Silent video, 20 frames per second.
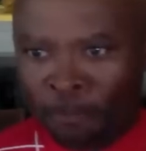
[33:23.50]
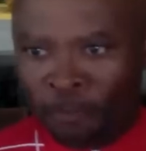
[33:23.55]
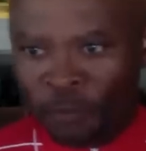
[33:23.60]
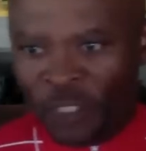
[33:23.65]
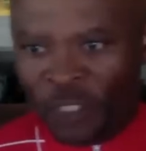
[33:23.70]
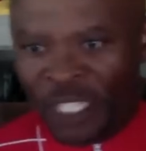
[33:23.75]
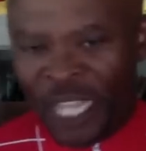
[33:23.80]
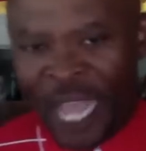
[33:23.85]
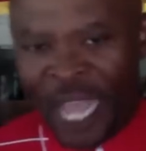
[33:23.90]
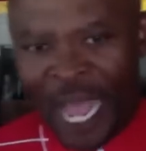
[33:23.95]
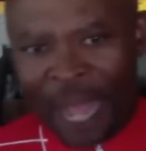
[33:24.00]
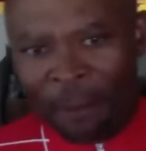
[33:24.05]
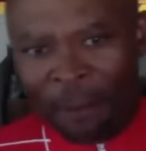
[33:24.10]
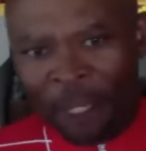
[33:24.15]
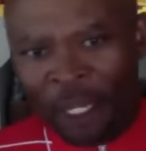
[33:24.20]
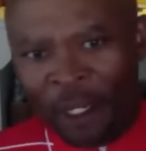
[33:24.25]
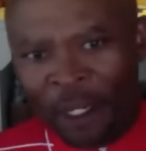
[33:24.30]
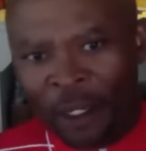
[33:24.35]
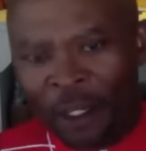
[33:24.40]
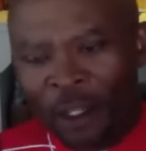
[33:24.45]
yeah, I
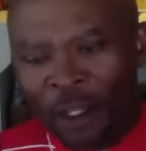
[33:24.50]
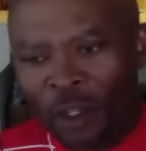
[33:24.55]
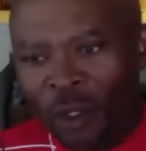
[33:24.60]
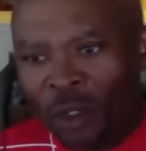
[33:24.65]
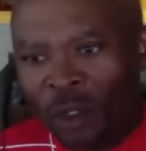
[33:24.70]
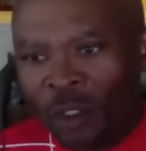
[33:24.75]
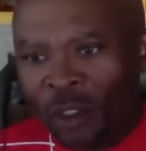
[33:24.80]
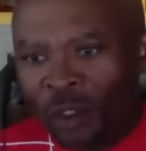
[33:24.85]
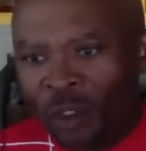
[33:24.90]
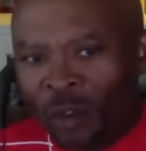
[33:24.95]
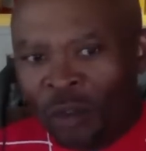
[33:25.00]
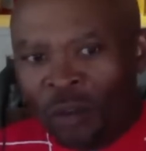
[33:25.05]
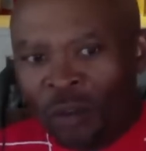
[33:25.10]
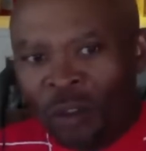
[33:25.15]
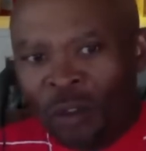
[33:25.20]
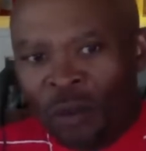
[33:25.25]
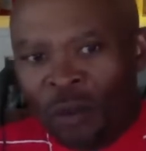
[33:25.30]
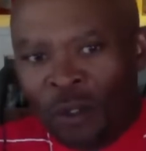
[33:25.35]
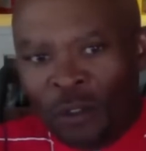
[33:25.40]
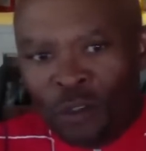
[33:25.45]
mean, you you
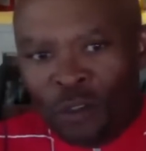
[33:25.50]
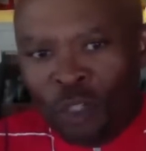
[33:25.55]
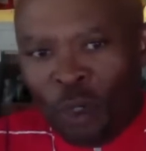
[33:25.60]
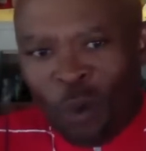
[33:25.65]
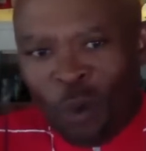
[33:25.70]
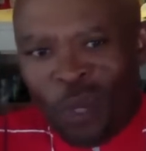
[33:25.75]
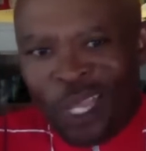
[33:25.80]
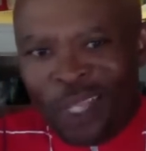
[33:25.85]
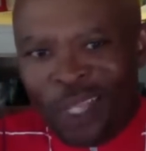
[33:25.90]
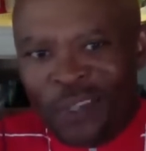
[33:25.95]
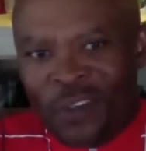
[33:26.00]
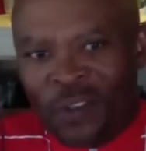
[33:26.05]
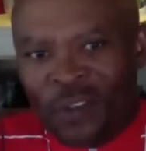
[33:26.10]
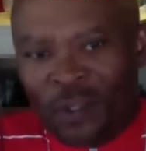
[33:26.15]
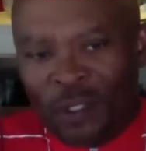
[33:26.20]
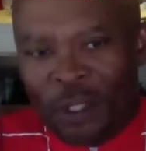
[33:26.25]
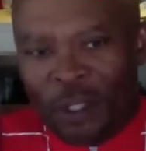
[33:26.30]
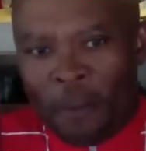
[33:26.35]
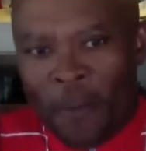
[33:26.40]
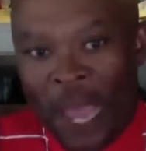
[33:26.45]
you two
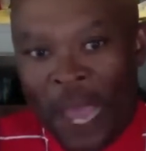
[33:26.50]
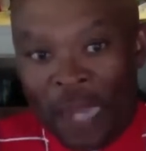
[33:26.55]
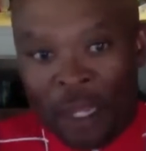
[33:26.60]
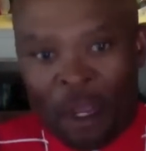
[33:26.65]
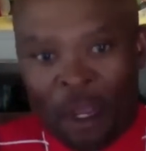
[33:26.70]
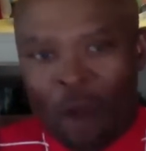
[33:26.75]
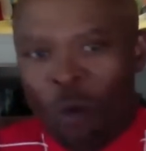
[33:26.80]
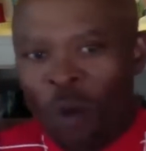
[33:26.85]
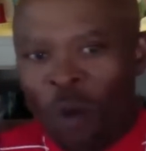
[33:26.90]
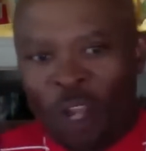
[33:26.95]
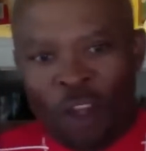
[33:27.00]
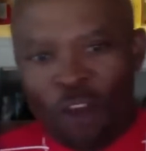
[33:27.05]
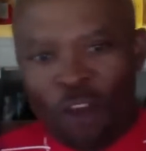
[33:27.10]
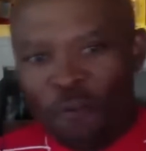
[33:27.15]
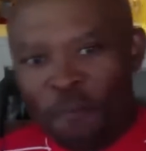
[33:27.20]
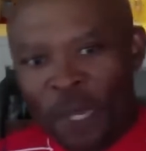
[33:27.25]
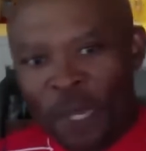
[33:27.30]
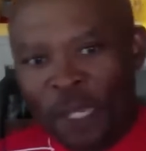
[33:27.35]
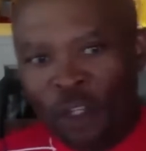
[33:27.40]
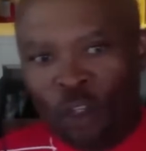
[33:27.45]
weeks, depending on what
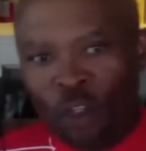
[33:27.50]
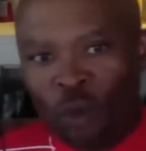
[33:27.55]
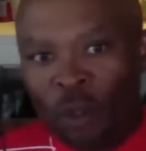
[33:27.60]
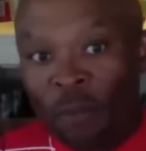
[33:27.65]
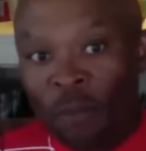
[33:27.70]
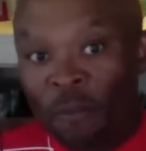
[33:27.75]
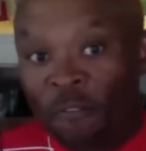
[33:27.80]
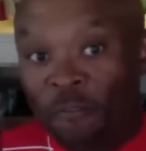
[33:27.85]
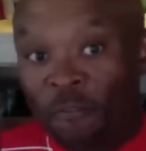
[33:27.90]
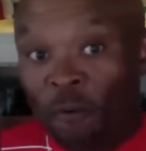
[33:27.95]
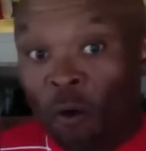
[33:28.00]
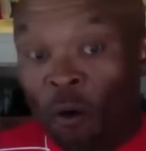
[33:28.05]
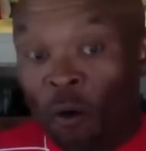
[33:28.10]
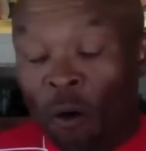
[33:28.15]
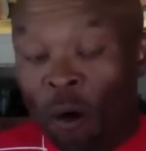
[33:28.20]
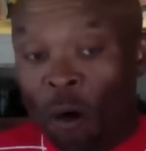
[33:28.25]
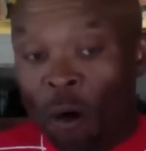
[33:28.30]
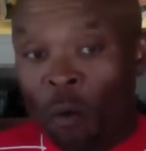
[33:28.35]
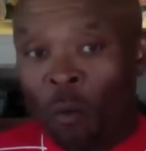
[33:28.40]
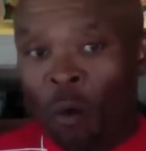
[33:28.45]
you've been doing before
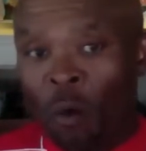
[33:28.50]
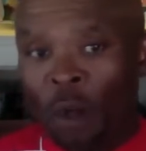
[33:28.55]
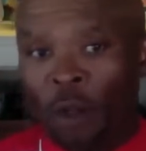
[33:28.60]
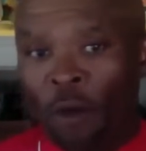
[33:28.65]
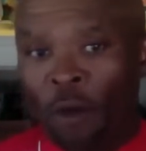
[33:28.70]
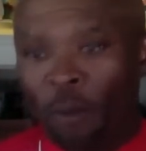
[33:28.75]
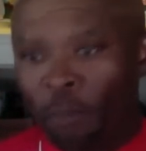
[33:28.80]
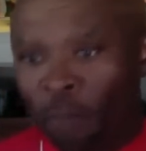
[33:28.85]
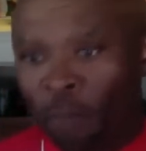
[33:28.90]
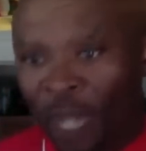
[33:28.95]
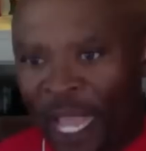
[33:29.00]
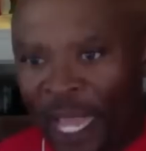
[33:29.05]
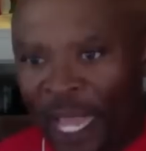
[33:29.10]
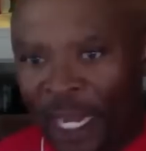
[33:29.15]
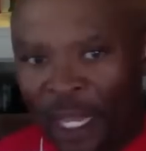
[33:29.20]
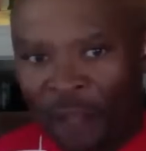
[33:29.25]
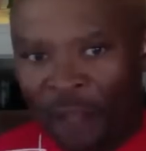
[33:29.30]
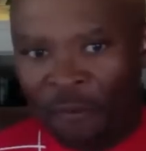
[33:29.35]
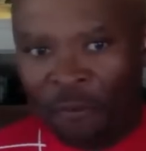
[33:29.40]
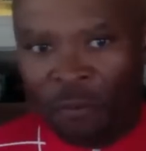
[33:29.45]
or what you're
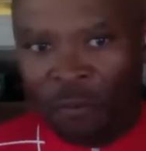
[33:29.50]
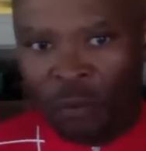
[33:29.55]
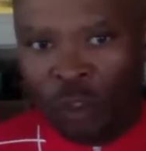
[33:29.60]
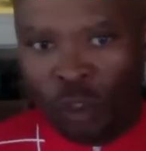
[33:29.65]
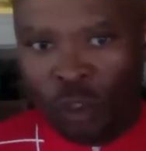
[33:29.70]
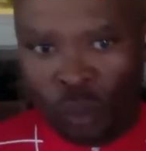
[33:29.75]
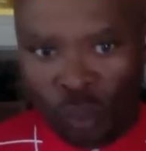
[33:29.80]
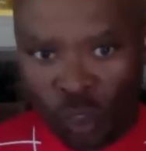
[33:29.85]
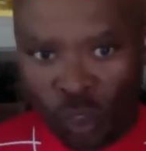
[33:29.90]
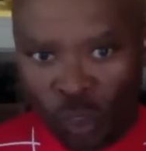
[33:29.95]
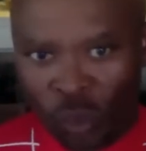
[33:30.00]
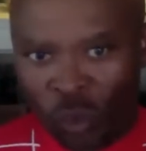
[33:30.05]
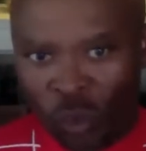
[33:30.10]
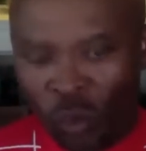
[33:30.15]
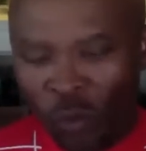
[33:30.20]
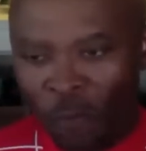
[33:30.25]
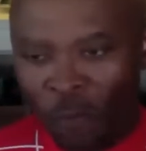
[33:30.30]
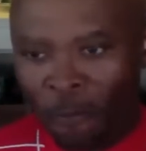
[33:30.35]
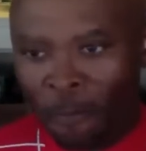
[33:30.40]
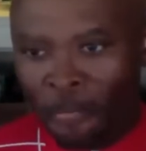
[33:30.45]
planning to
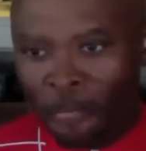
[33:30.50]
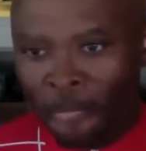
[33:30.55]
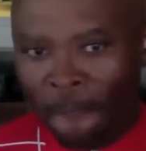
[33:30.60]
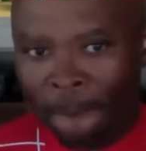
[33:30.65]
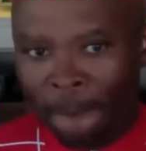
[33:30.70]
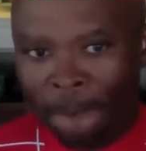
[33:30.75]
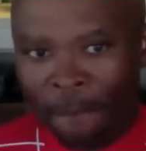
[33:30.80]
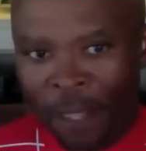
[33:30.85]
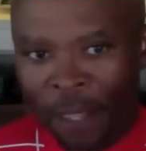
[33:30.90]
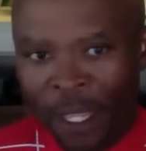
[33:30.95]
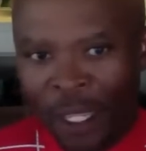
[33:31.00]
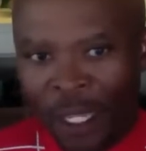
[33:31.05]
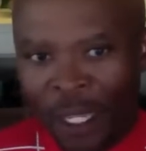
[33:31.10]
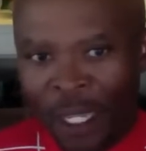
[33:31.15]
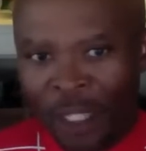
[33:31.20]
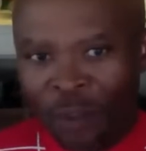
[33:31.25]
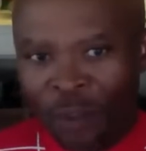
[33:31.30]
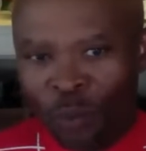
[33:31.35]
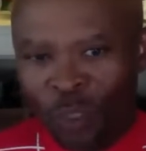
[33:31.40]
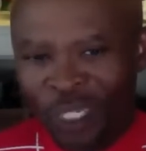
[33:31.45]
do,
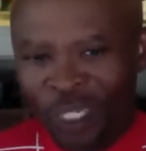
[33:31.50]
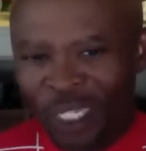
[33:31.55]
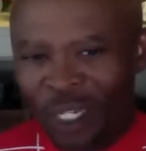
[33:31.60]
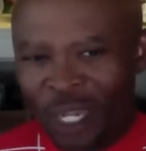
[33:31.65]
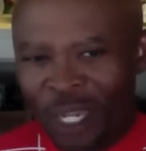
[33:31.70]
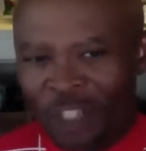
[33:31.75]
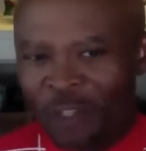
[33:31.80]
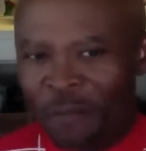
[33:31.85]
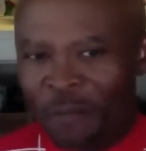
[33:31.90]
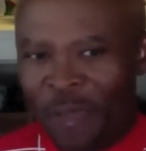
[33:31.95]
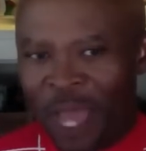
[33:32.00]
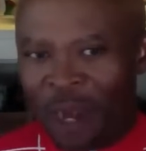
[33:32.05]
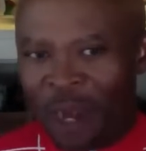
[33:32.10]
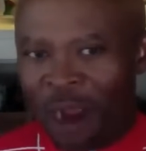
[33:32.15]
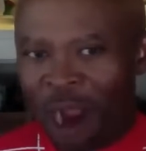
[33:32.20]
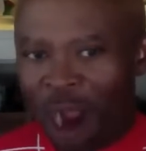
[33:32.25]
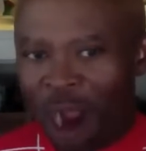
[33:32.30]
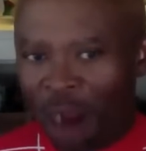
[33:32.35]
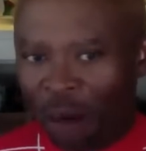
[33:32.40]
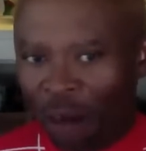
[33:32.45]
it really doesn't matter
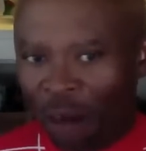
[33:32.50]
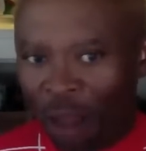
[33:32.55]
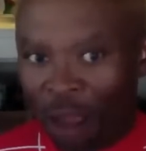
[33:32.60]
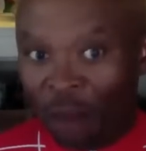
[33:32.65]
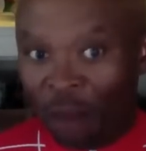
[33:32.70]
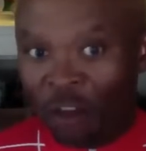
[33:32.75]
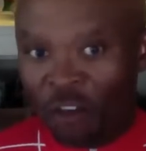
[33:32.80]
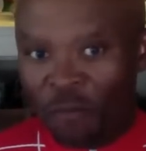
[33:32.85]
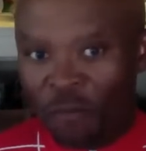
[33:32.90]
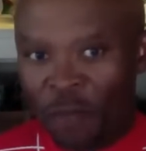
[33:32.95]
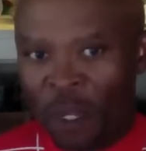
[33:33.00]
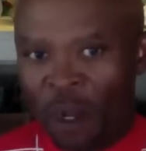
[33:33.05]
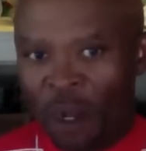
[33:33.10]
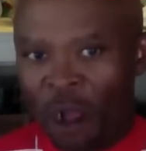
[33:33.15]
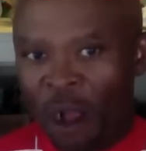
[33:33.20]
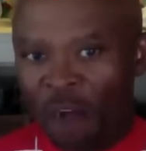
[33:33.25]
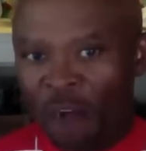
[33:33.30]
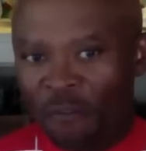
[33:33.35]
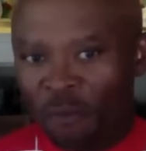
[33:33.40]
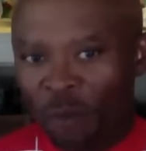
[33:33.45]
how long you've been
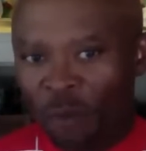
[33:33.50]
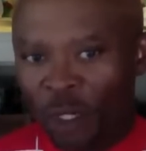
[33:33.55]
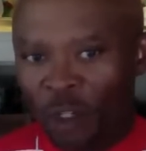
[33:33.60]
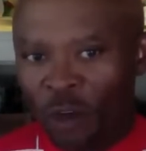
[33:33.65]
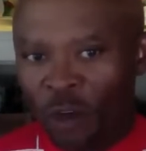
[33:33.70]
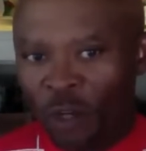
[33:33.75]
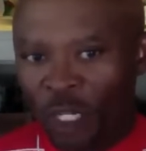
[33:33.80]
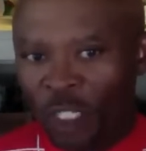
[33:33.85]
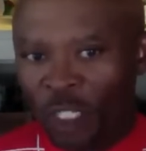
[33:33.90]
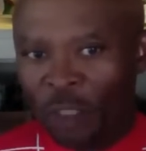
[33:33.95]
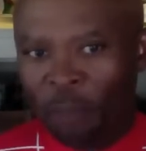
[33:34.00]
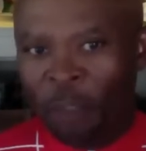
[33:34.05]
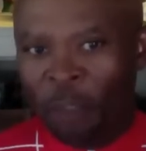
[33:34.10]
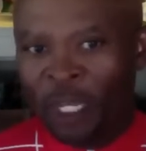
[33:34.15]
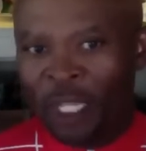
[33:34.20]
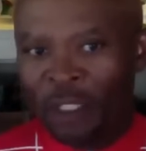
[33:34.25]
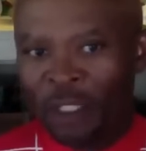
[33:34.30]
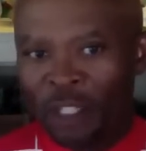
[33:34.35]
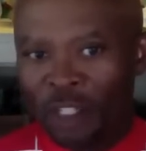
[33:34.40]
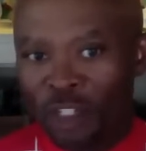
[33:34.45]
off. What you need to
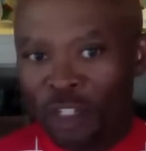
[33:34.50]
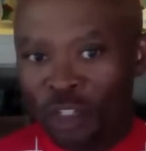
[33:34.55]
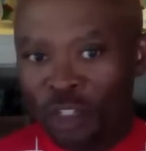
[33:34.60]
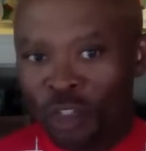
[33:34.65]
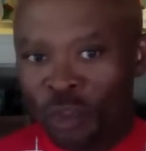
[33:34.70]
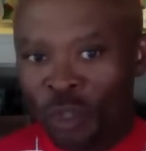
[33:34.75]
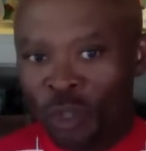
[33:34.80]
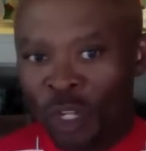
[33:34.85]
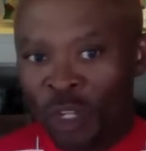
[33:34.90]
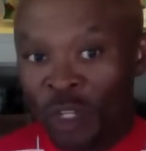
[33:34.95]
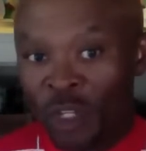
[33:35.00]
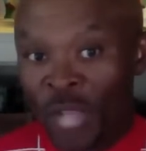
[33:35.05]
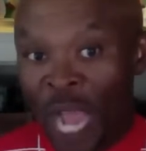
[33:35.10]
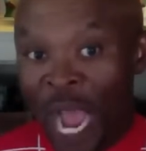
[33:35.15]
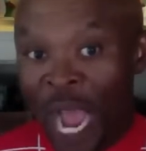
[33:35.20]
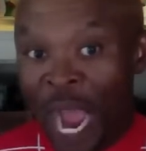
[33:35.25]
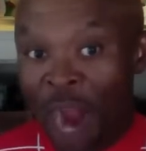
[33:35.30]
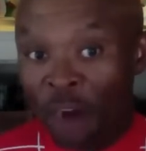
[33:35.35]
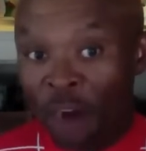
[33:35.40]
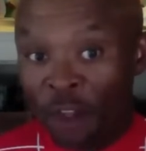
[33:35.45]
pay attention to is
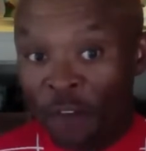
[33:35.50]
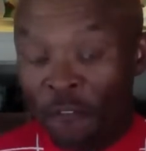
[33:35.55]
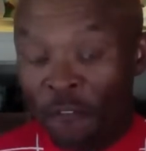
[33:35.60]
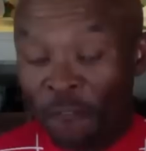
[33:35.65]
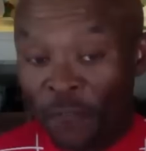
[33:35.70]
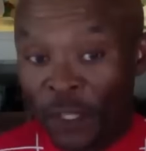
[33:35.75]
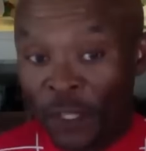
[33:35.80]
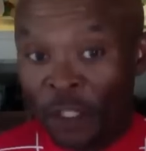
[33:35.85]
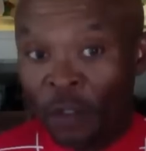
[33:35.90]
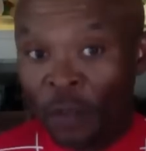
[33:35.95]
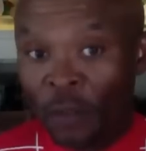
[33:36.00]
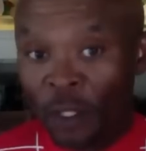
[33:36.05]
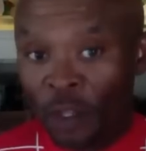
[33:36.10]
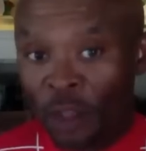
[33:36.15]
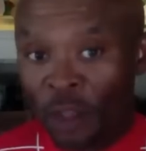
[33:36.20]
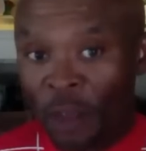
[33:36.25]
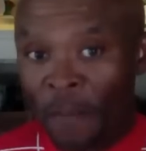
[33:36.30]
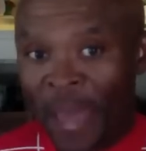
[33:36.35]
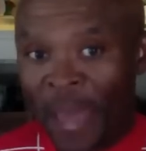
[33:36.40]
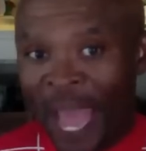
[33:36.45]
how you feel when you
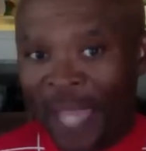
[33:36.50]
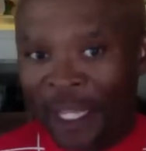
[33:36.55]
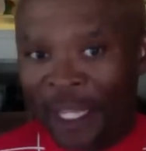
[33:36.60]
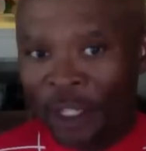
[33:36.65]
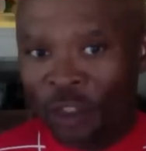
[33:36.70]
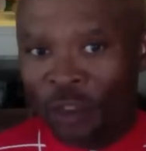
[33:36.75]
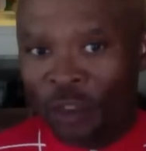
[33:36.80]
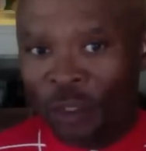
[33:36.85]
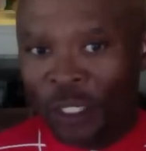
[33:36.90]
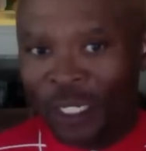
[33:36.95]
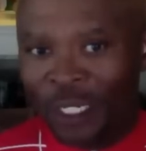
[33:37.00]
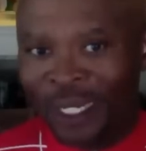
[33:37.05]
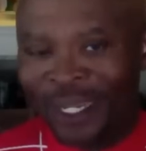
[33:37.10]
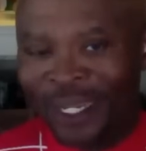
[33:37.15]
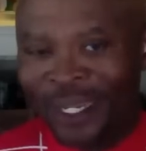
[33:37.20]
get back into it.